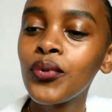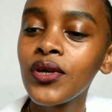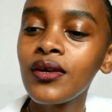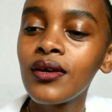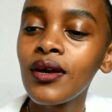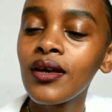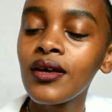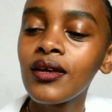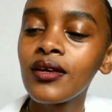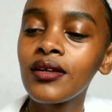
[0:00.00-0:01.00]
being
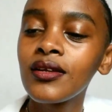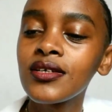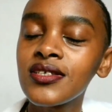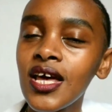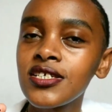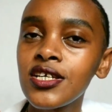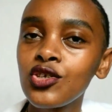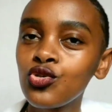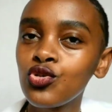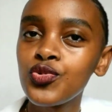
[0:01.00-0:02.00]
in
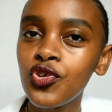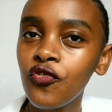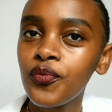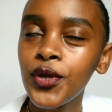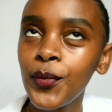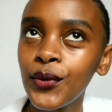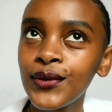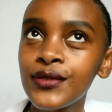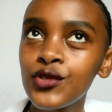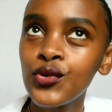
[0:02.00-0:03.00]
certain groups of
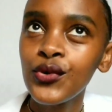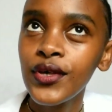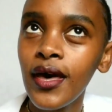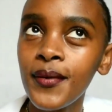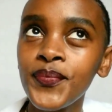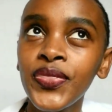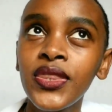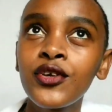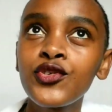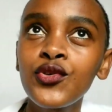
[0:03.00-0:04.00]
people. So yeah,
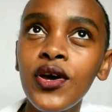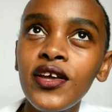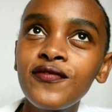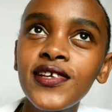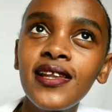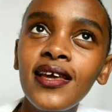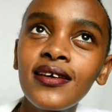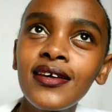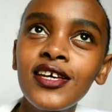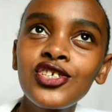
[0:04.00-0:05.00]
so I feel
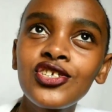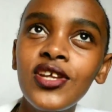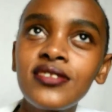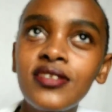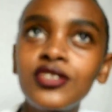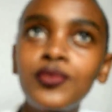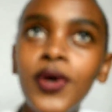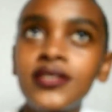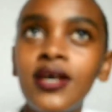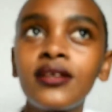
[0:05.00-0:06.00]
like age doesn't
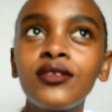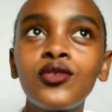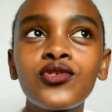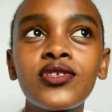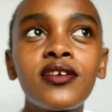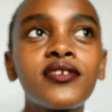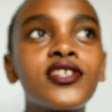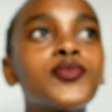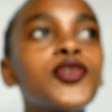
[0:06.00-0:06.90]
matter in those areas,